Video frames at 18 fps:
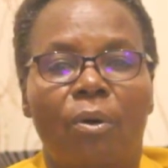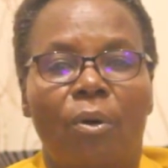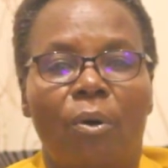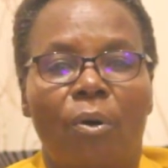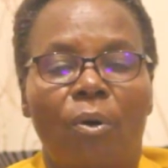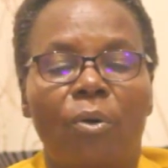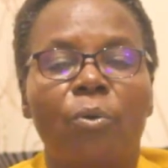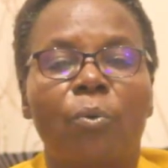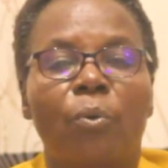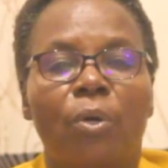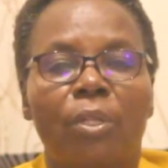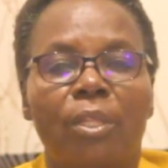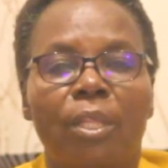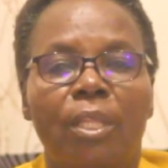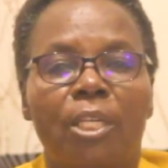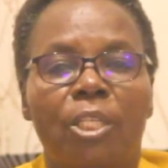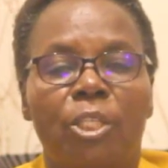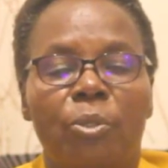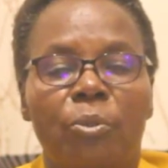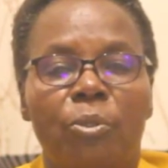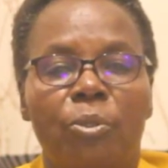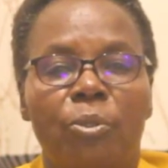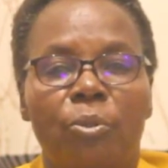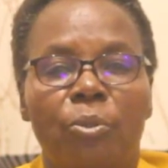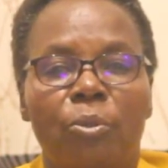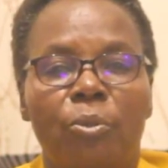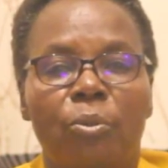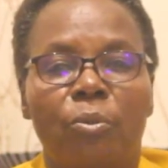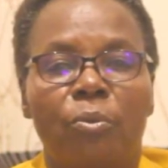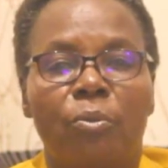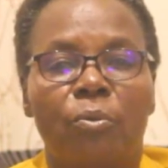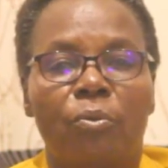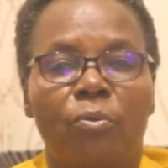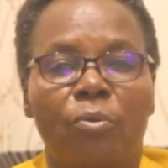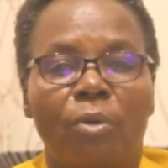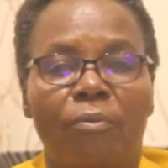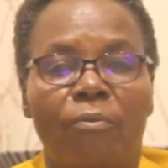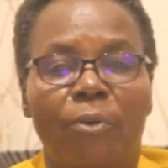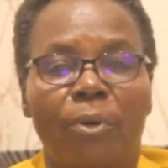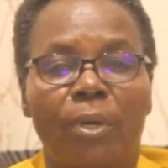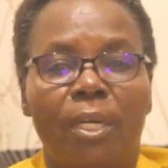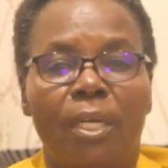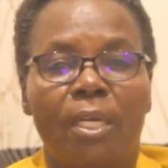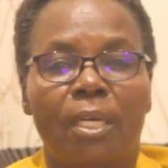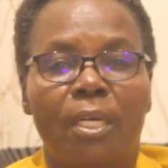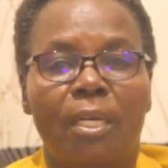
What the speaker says: on what they should do to avoid